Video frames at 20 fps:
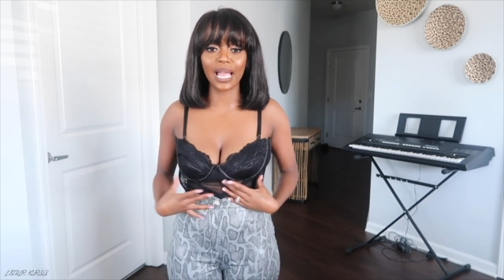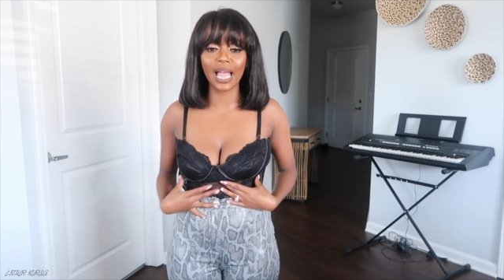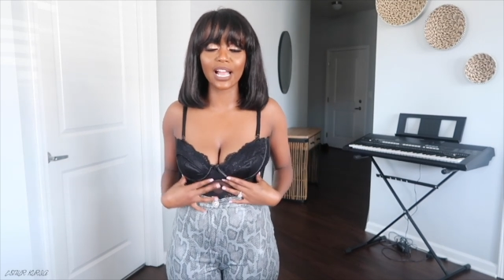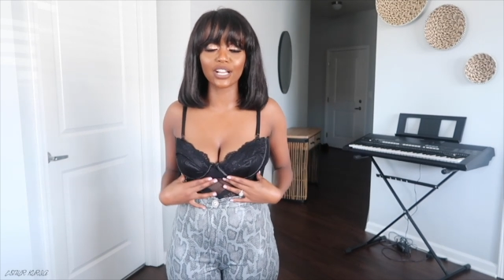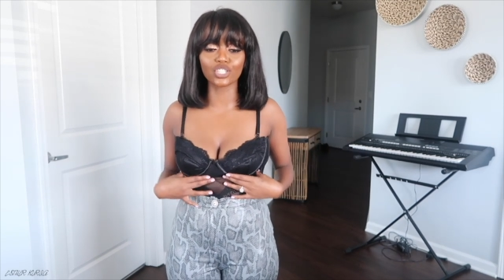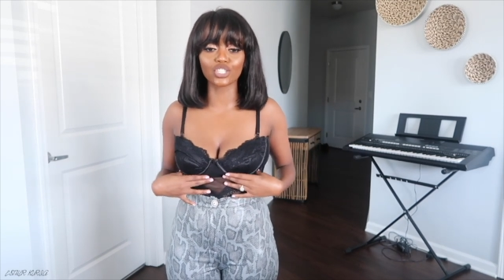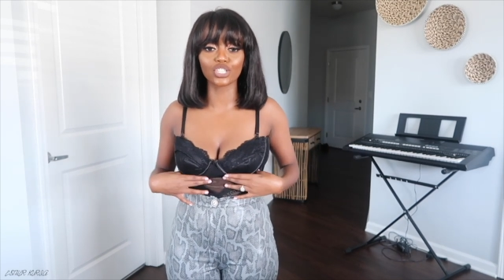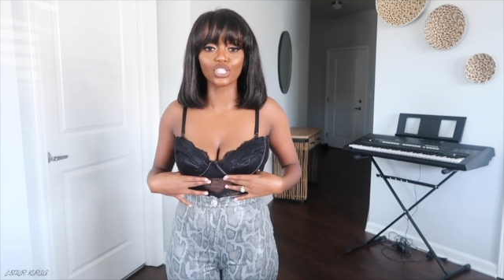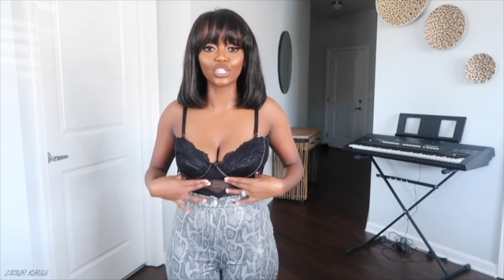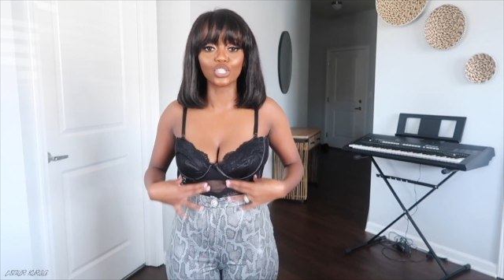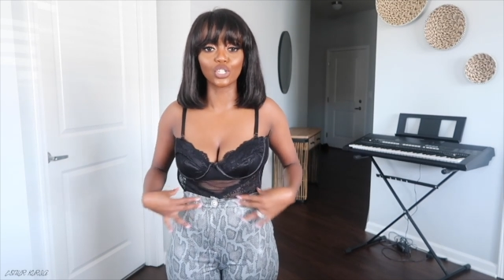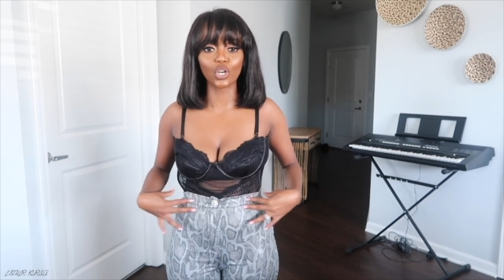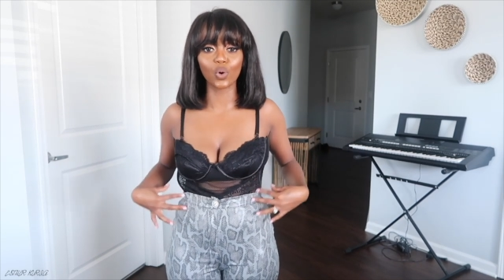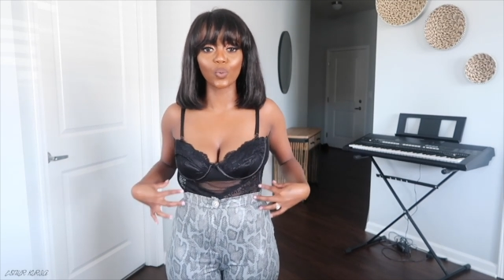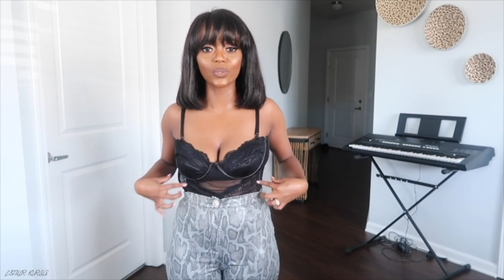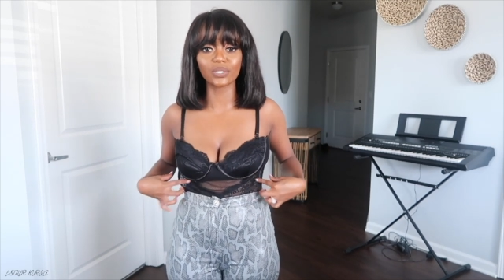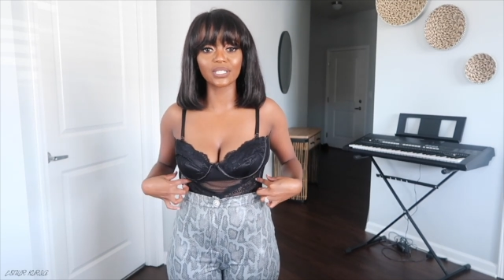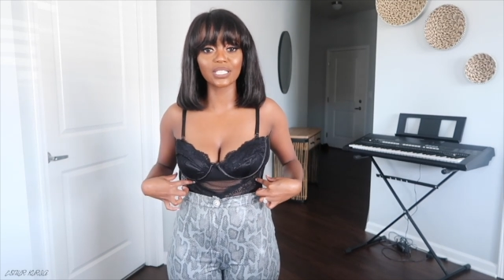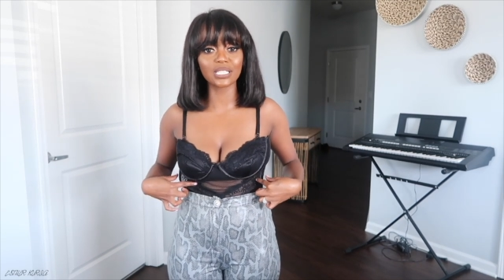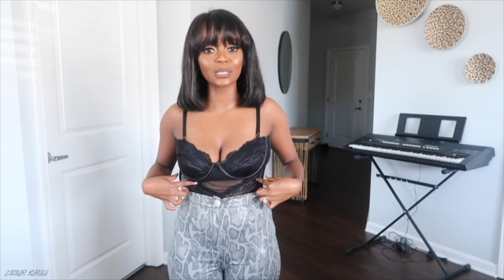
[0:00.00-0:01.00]
actually
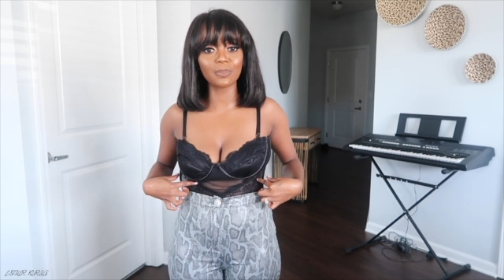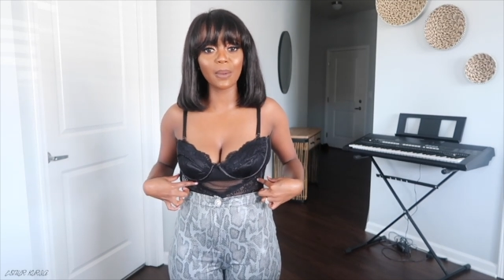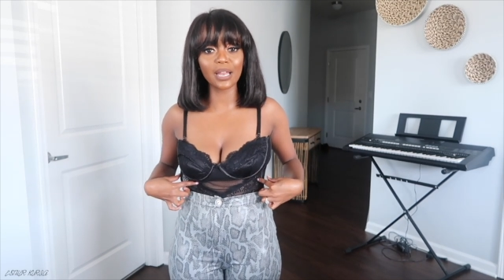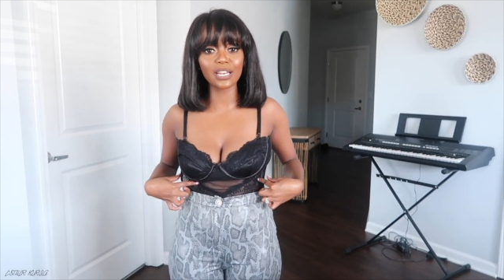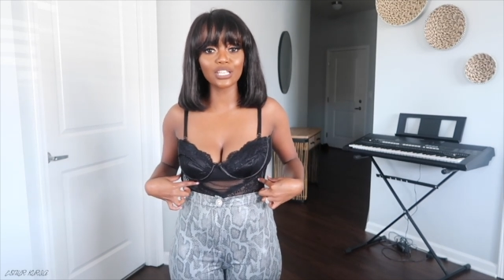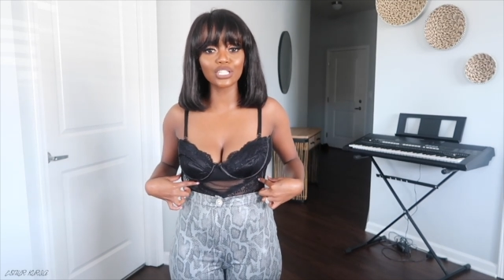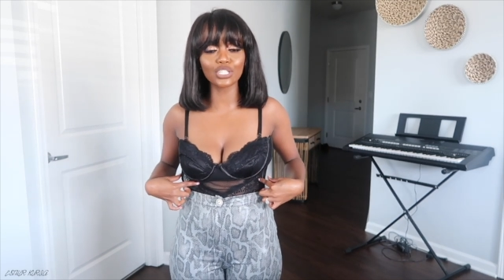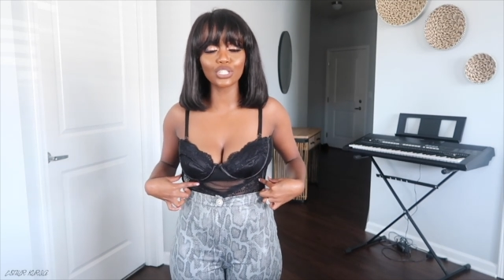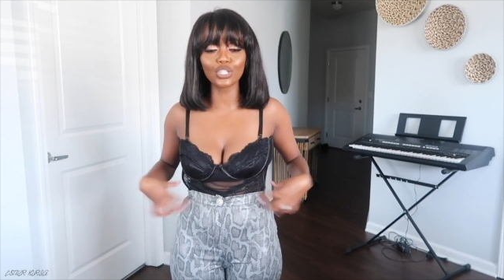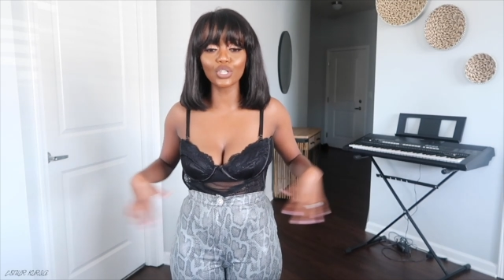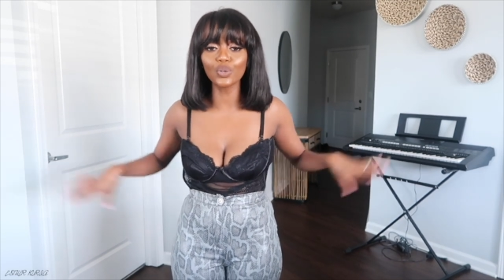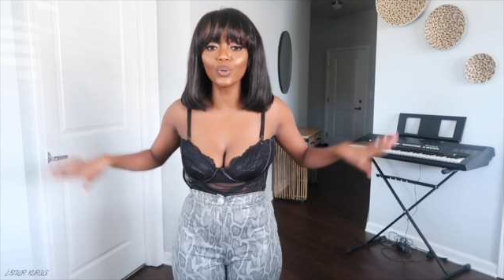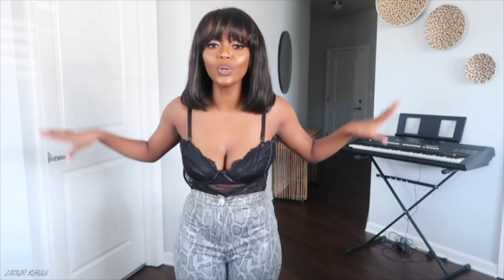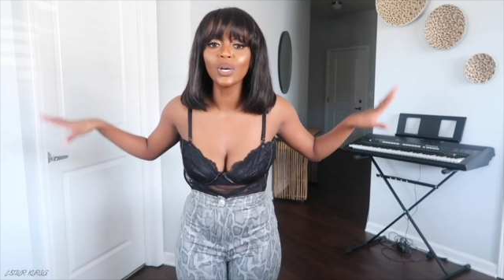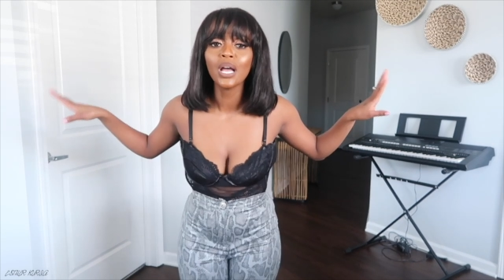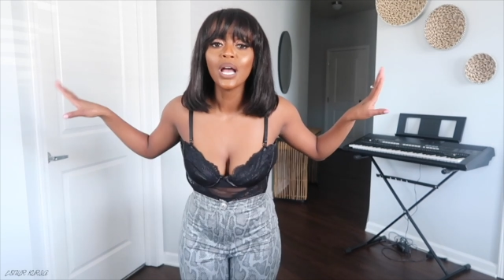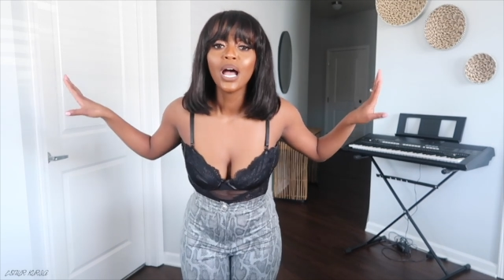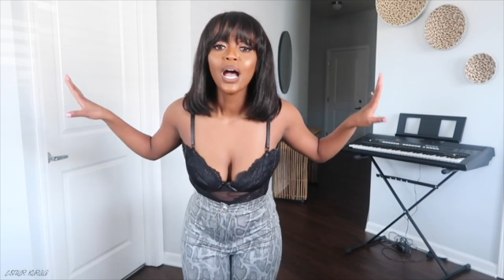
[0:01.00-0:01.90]
go with this bodysuit.